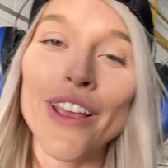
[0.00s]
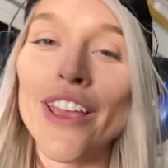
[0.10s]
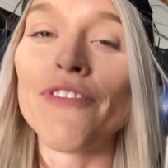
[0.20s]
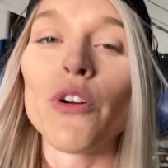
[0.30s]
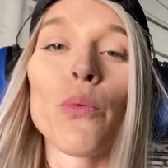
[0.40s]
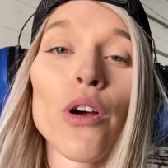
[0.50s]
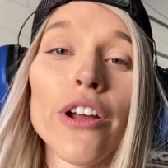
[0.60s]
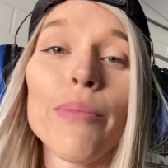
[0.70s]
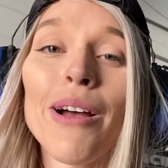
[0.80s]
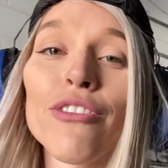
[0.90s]
If you're worried
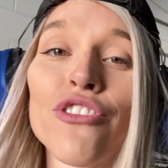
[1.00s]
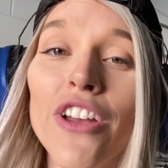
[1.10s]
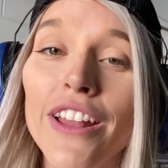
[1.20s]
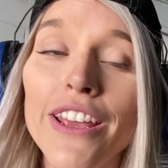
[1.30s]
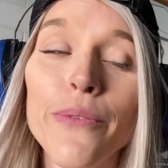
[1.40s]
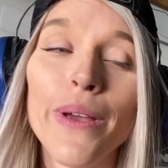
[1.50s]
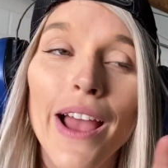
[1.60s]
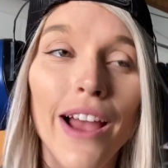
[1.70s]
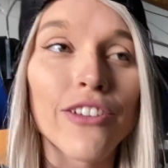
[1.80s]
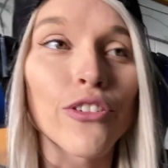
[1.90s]
about jelly, we
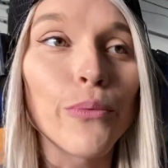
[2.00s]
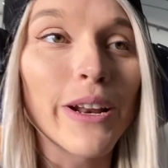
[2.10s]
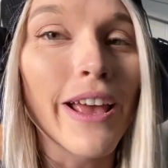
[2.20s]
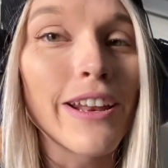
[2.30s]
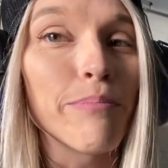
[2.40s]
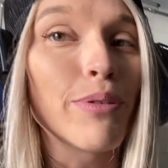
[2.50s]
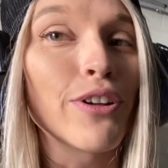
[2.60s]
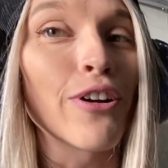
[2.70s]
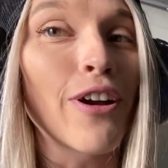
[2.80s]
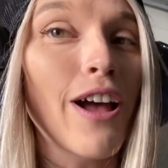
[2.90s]
actually went ahead and put
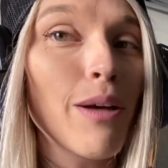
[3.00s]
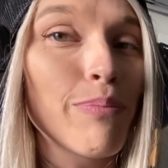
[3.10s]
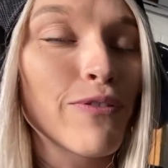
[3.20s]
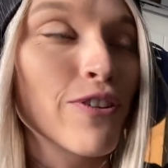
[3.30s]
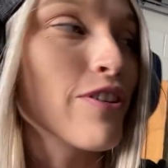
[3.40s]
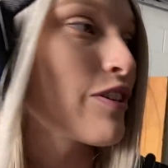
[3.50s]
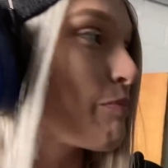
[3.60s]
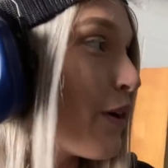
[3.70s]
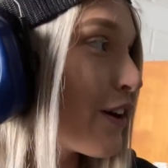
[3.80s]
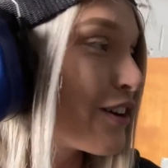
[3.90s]
her up for this
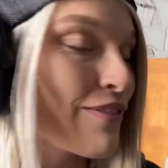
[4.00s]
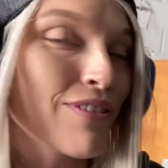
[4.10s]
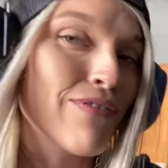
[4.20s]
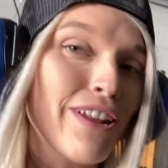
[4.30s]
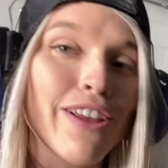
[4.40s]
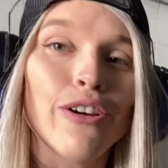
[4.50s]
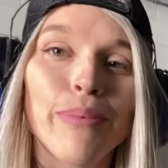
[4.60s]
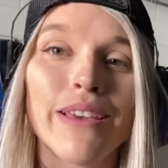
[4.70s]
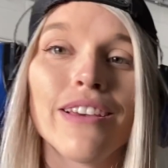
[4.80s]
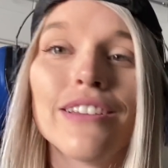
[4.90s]
part of the video
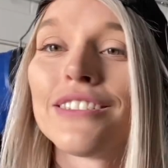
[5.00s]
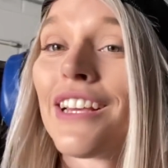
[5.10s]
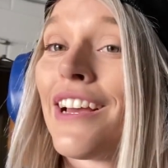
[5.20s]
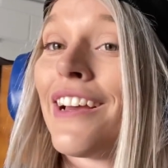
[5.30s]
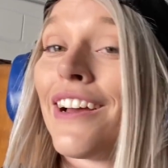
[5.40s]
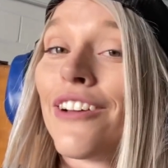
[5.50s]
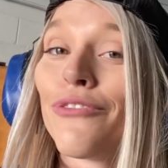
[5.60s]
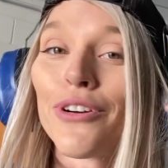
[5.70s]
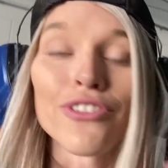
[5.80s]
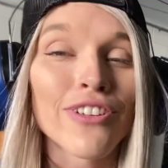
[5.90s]
because
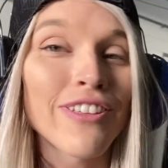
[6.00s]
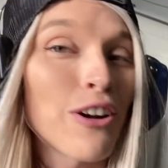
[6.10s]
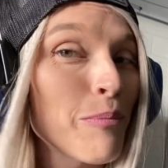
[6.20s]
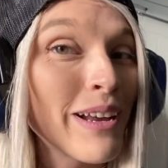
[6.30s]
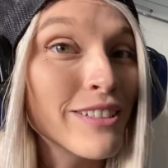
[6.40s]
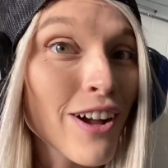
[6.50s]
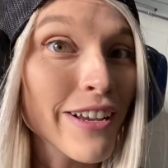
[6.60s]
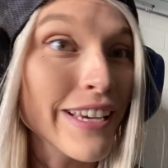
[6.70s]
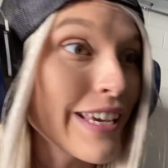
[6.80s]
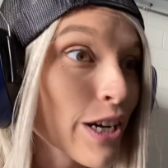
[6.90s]
unfortunately they don't make
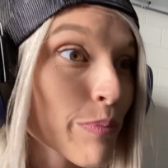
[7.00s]
doggy ear